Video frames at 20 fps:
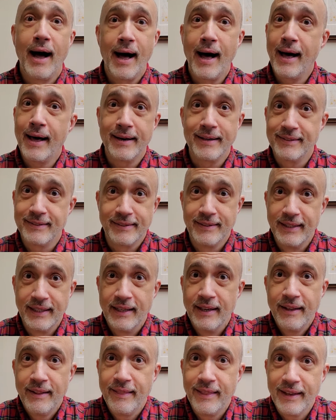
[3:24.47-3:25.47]
Honestly,
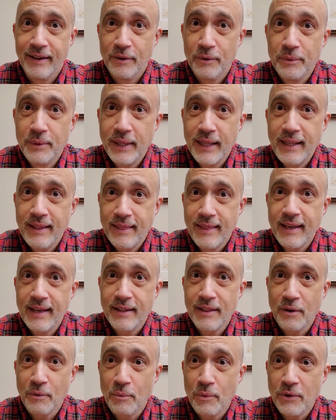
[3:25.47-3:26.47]
the only
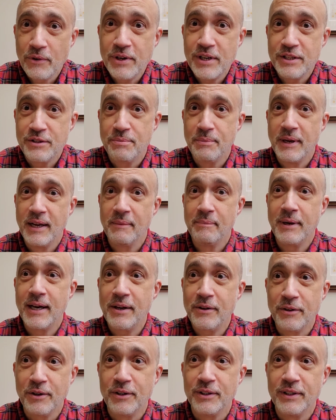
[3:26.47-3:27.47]
thing that worries me
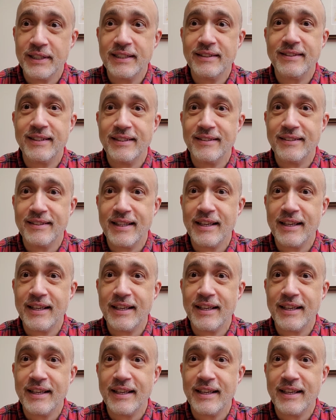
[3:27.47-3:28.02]
about all this is